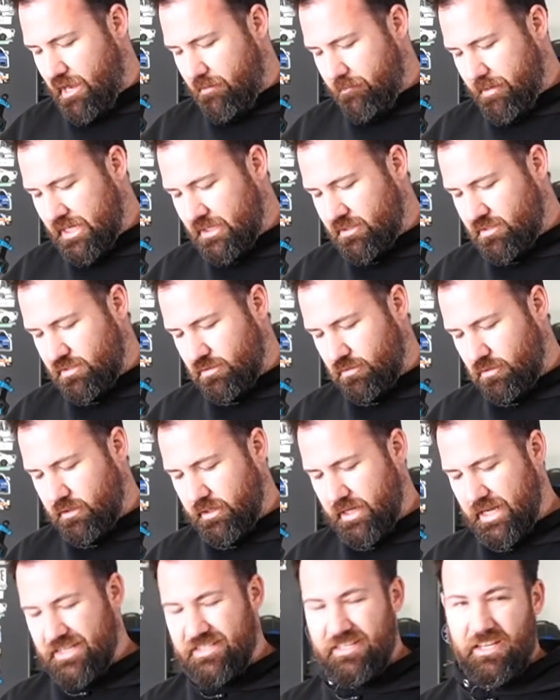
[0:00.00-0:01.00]
In
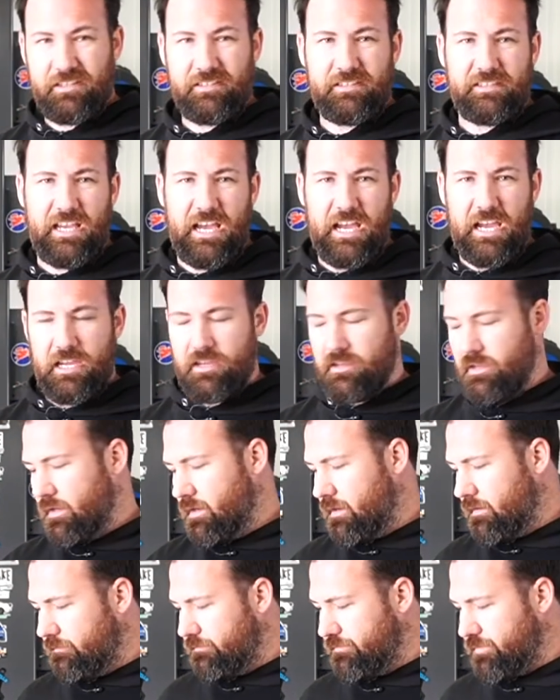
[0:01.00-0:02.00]
short, it does say
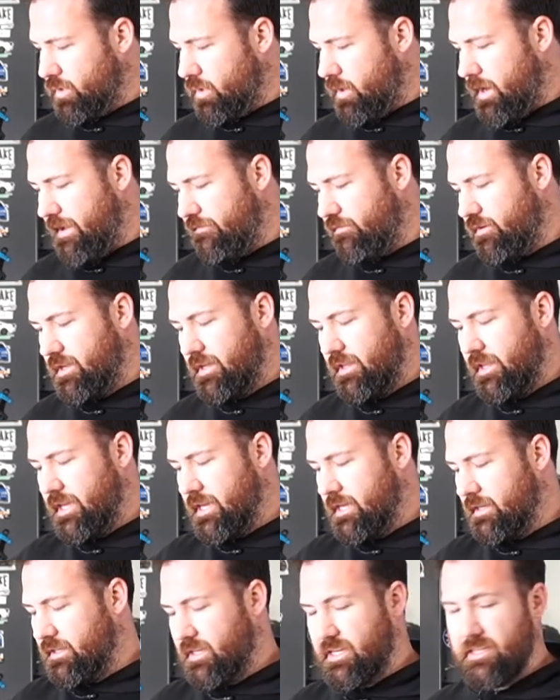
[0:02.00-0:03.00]
do not ever
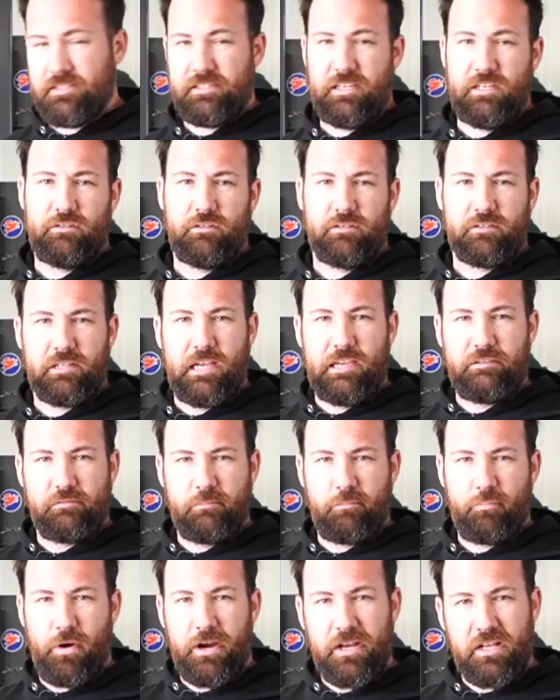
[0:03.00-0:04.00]
clean the concentric slaves
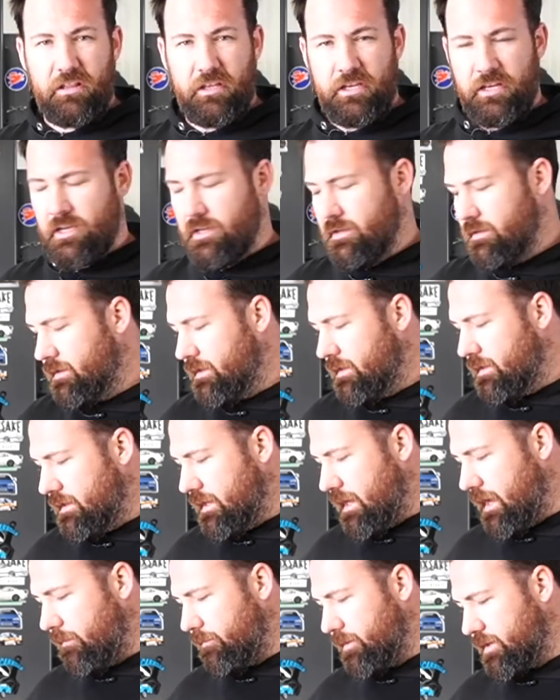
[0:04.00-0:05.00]
with brake cleaner
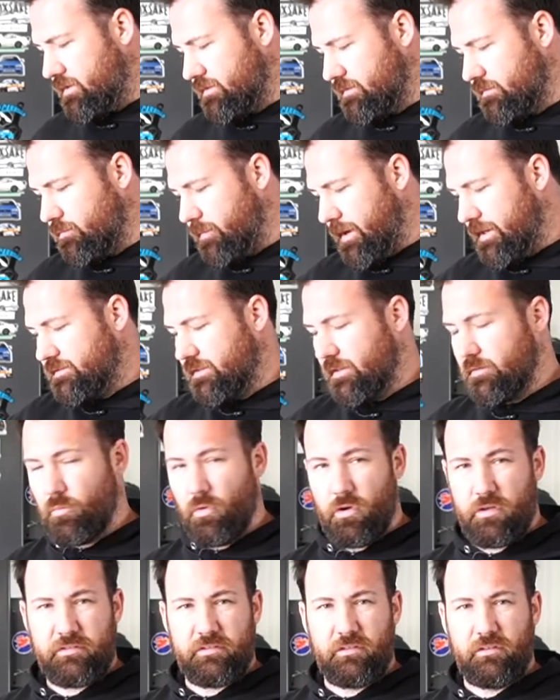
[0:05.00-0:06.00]
because it will basically
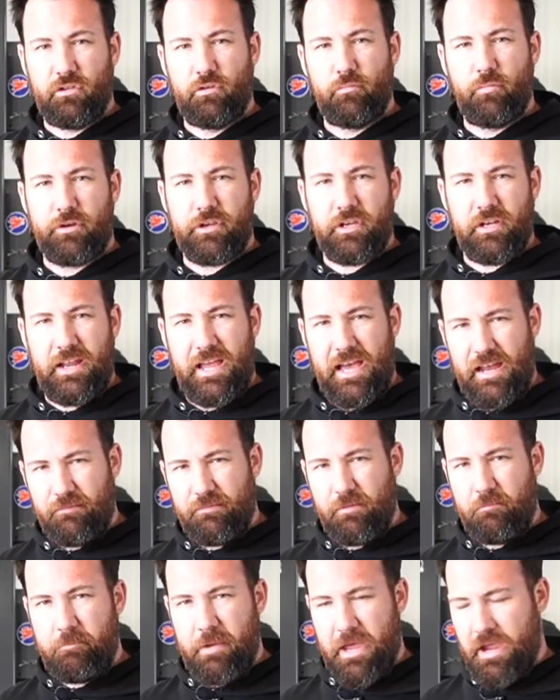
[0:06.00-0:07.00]
wash the lubricant out of
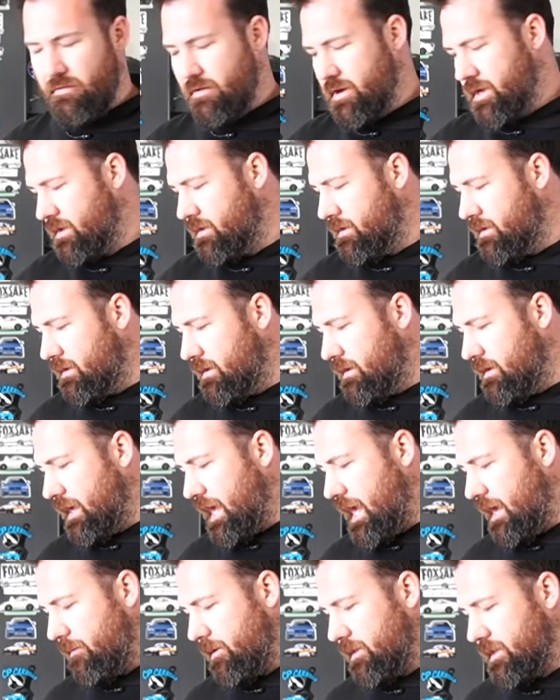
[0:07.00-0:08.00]
the bearing.
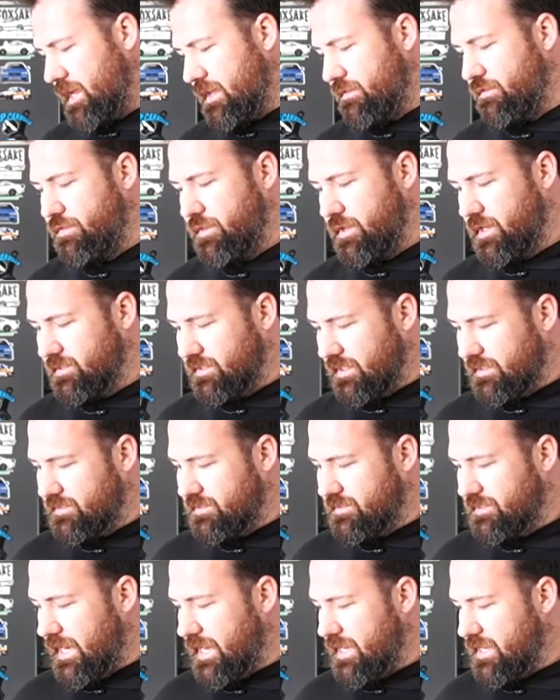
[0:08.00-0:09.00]
And the other thing it does
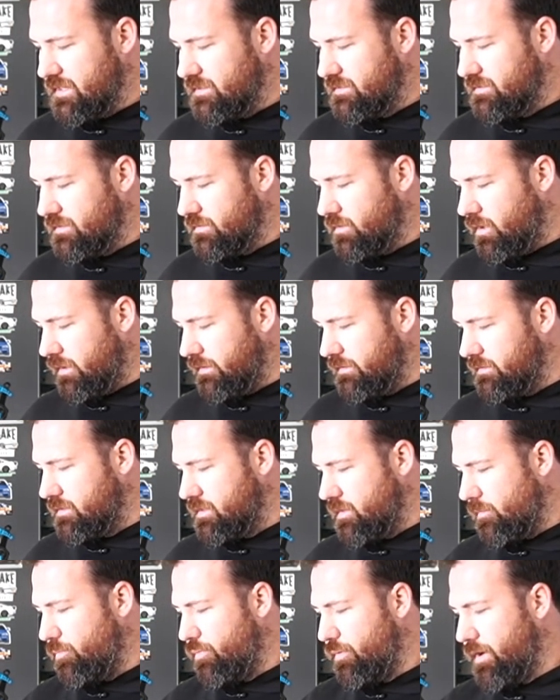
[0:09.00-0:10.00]
state is to not
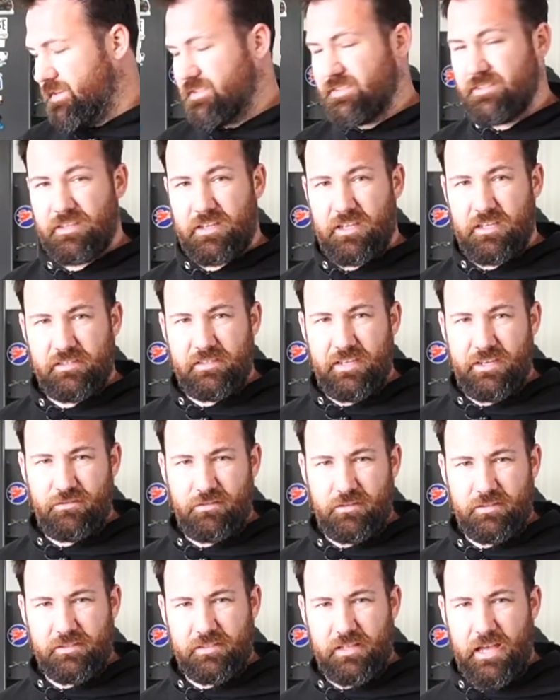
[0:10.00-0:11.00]
compress the
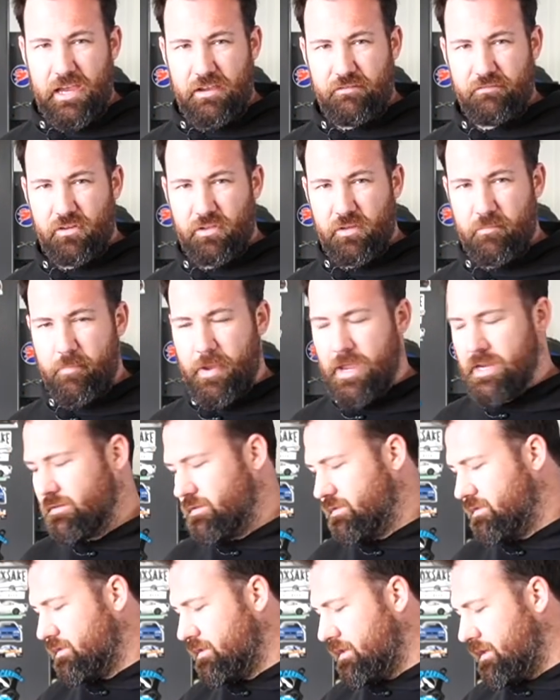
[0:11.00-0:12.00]
concentric slave on the
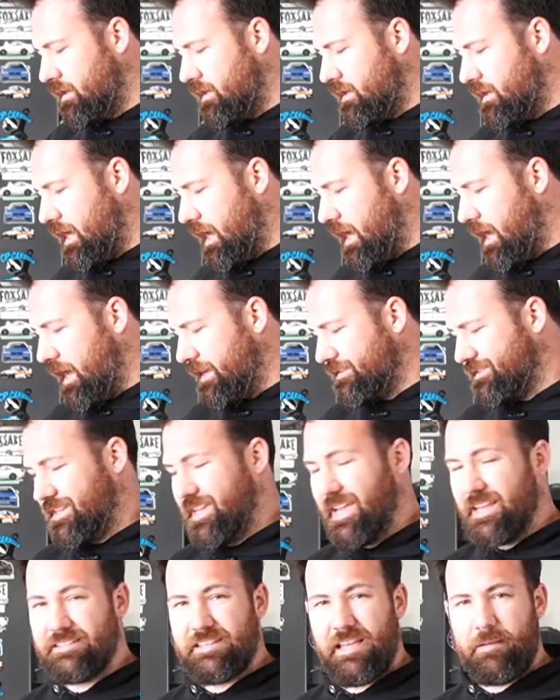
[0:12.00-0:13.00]
bench as it
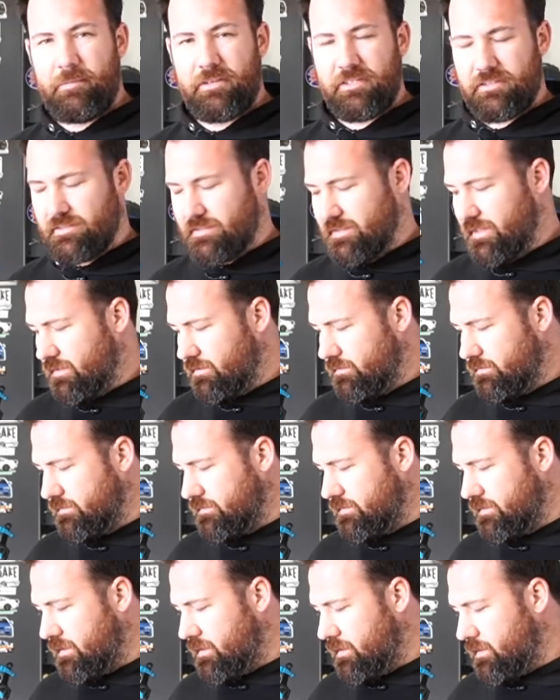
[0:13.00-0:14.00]
can damage the
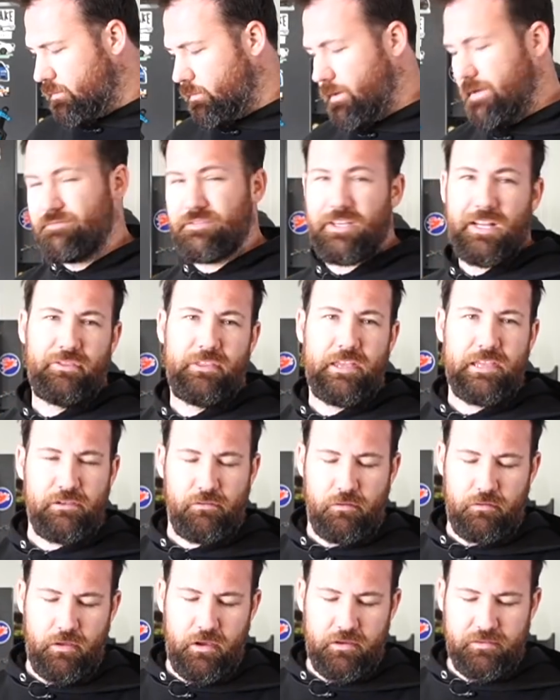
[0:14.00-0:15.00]
seals. We've done neither
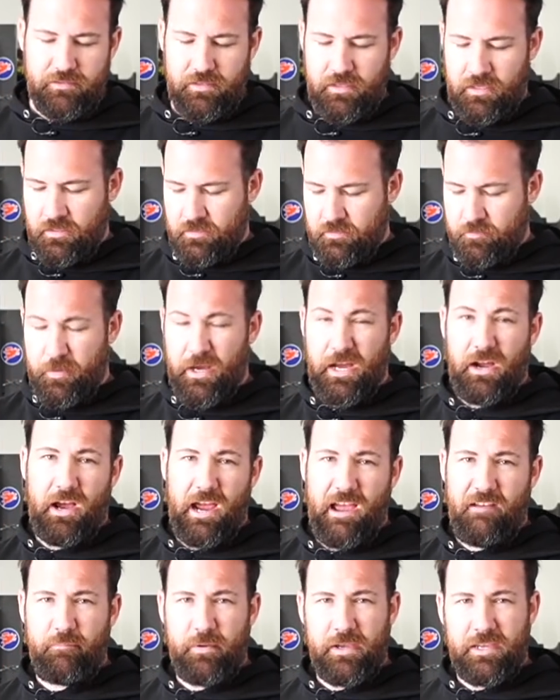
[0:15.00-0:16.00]
of those things, but I
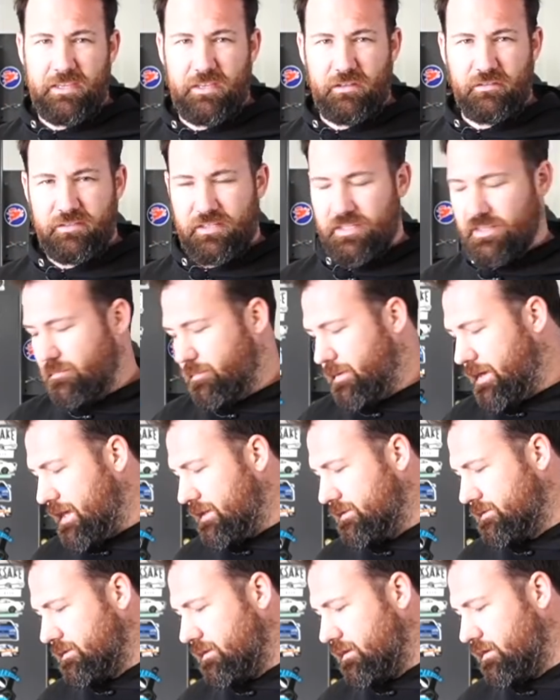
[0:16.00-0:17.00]
have been guilty in the
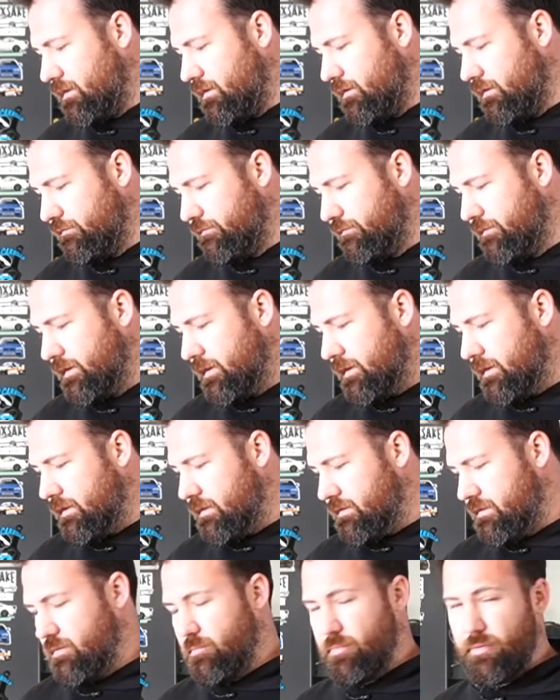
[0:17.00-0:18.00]
past of
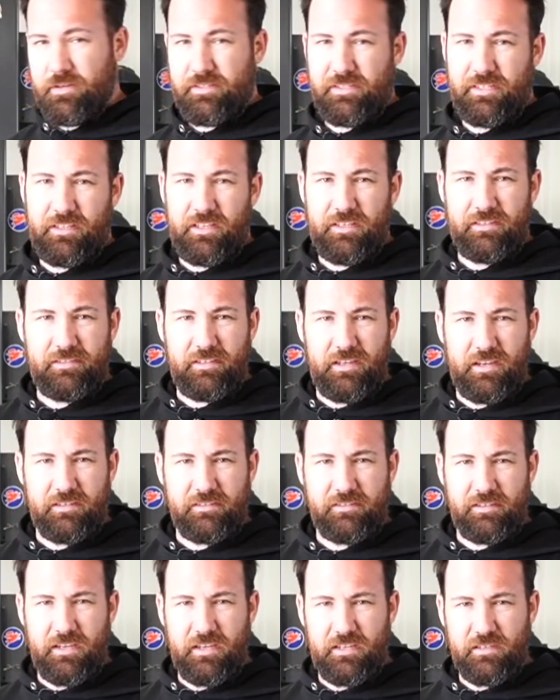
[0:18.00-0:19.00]
compressing these
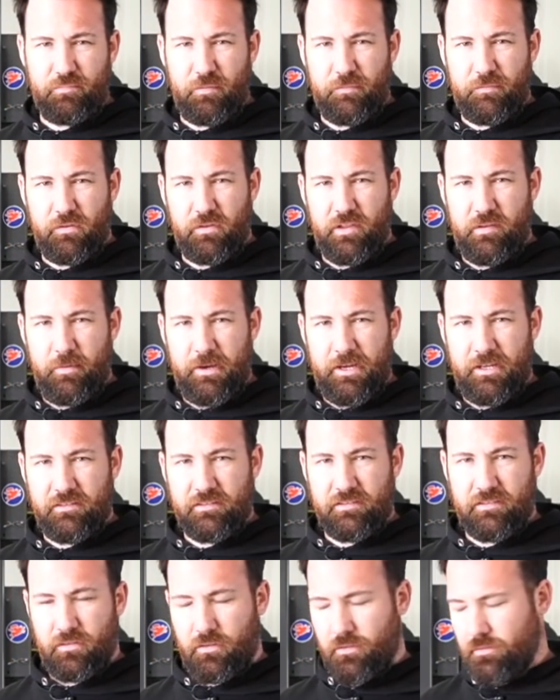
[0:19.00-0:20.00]
CSCs before they've been
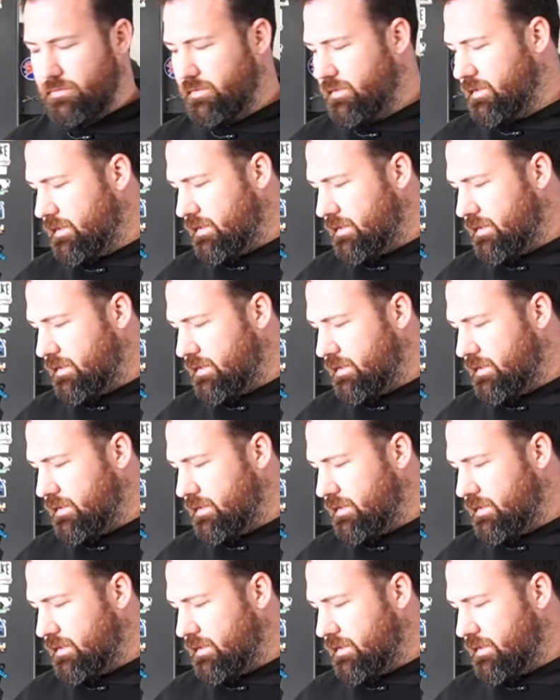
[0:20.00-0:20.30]
installed.